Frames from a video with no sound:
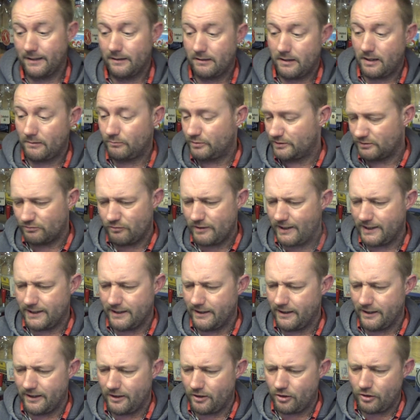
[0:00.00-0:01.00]
I was
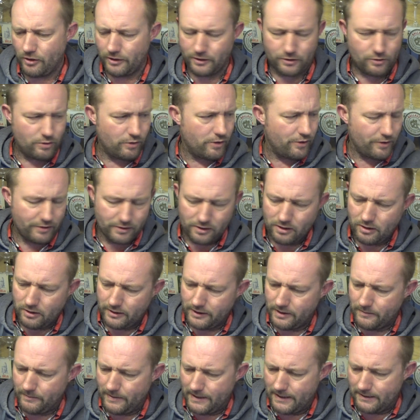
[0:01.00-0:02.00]
reading an article
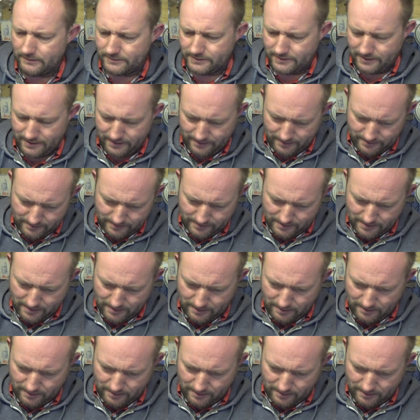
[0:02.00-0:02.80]
online about it, and